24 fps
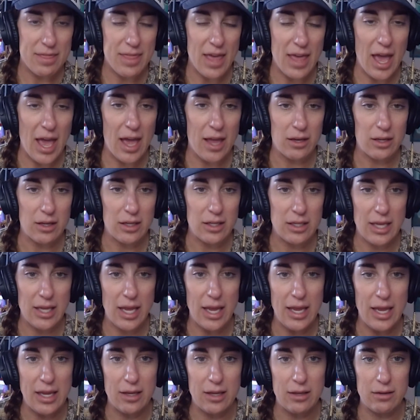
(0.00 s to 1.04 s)
that
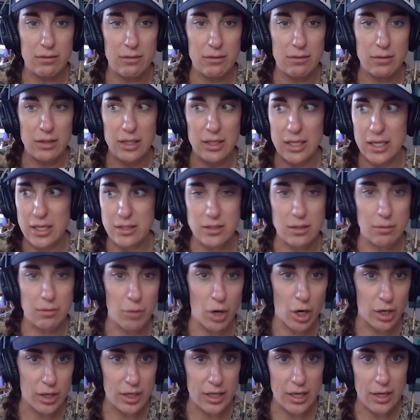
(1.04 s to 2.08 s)
can't get to
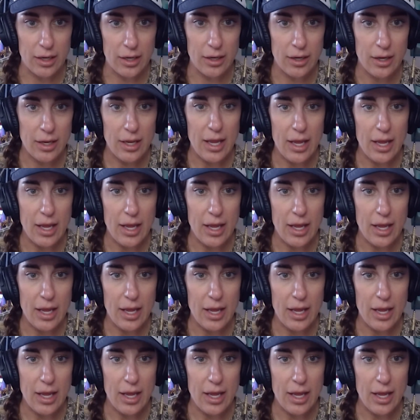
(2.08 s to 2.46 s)
market.